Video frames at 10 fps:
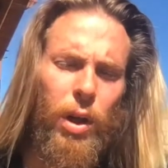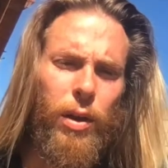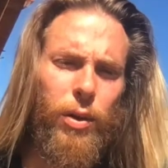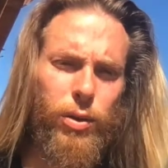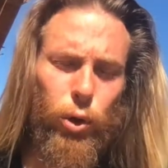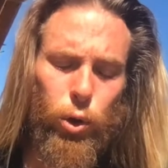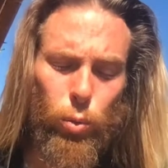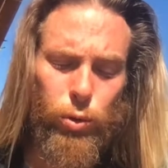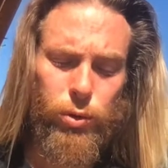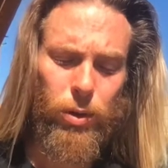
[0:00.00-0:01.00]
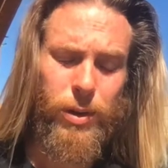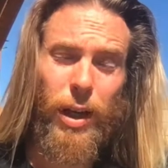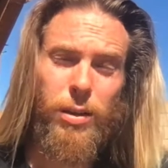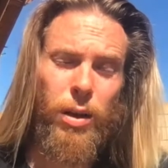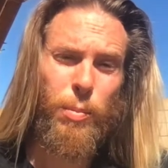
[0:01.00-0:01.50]
There's a global soil
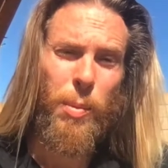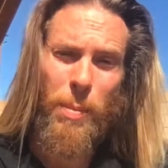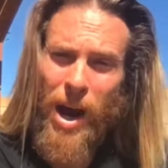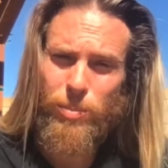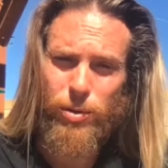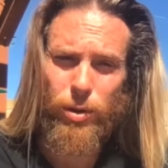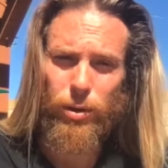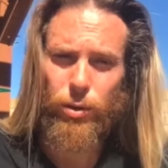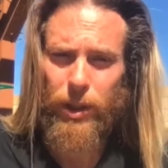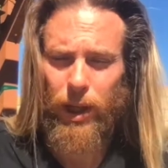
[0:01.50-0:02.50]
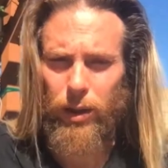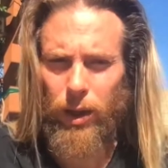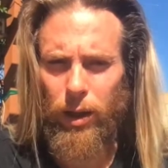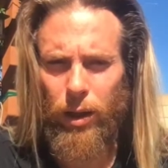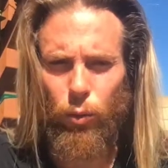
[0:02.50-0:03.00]
taxonomy map, so you could look at
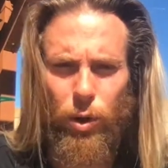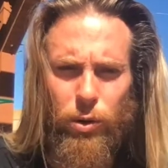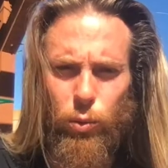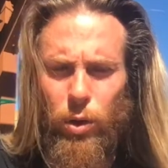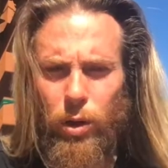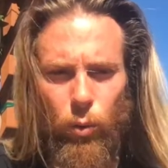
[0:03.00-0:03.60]
like kind of where's what,